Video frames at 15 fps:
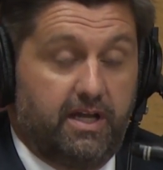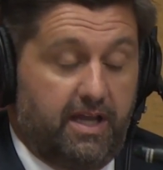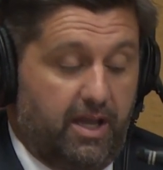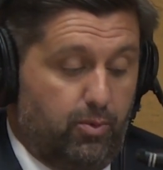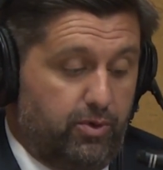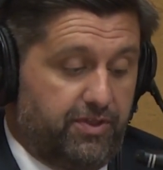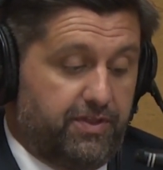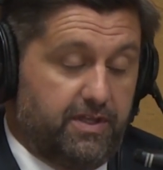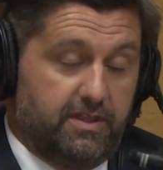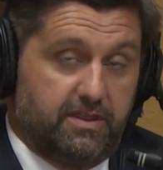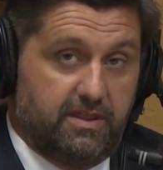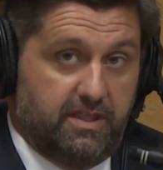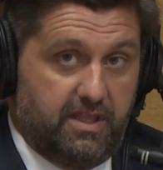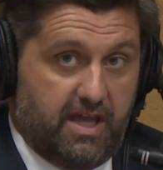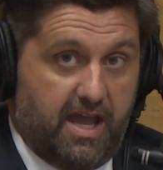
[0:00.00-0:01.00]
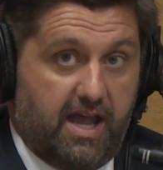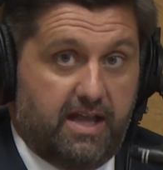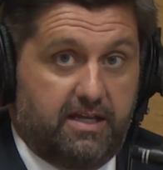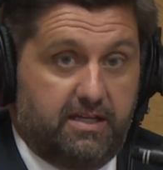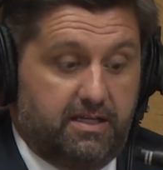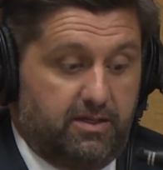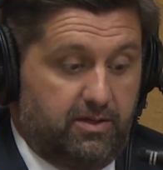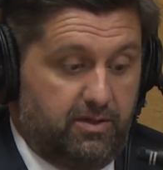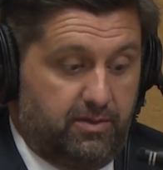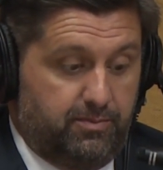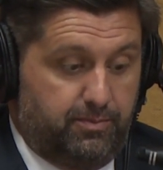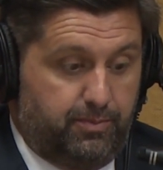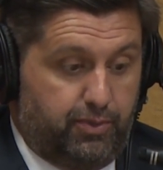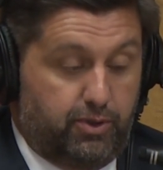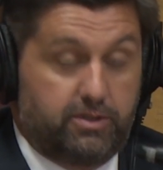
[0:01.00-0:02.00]
And within that
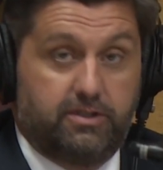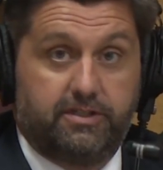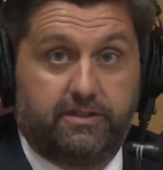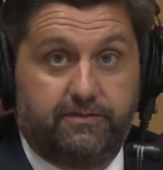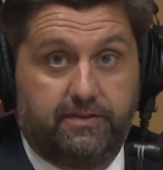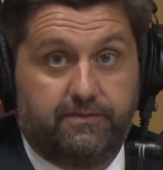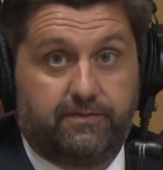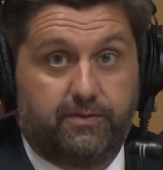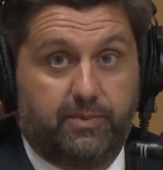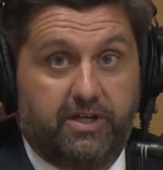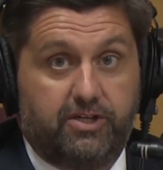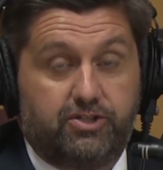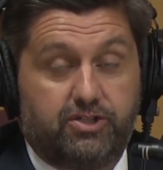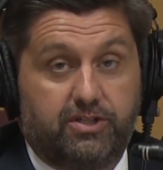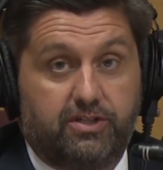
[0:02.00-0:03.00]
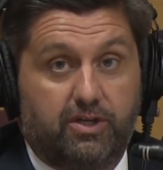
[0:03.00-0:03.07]
booklet of information,